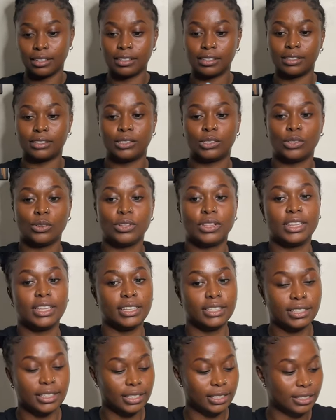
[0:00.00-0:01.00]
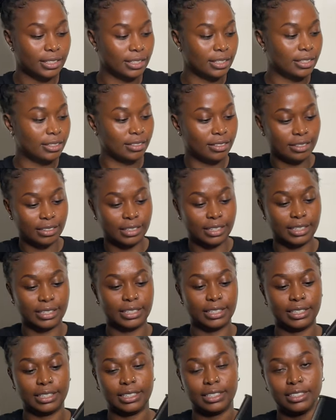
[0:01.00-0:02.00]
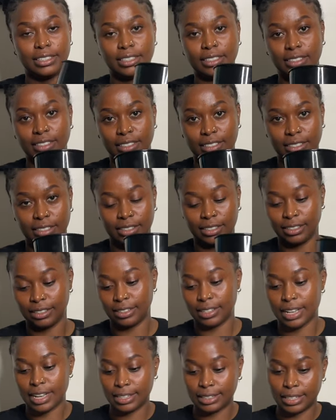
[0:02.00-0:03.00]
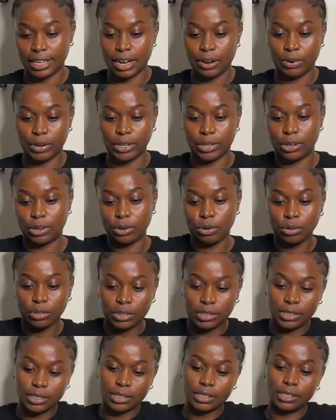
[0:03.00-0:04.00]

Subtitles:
So this is the tin. That's how it looks.